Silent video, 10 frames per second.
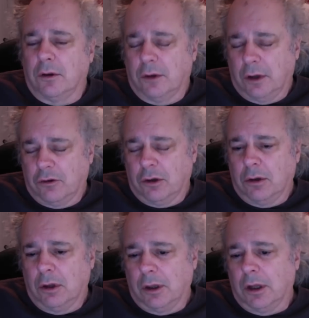a session
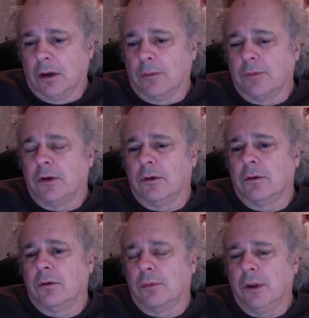and then up to
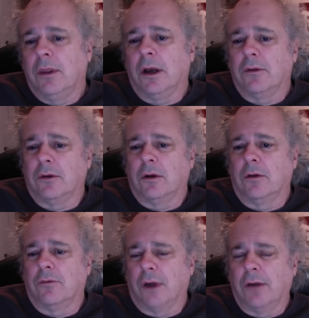3,000
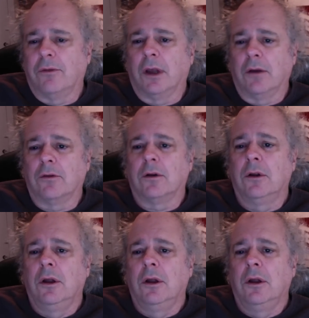and 5,000.